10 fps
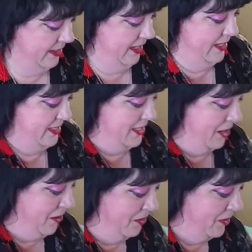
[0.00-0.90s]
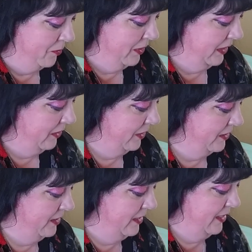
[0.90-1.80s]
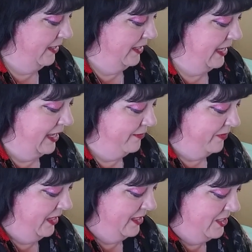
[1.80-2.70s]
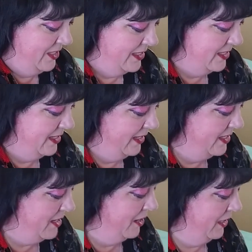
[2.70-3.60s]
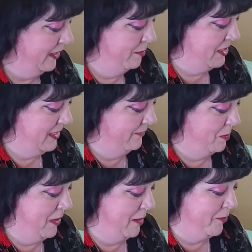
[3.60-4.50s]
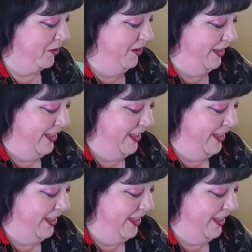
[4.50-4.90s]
it's stuck on really good. Yeah, it's just, it's not going to let me save the paper.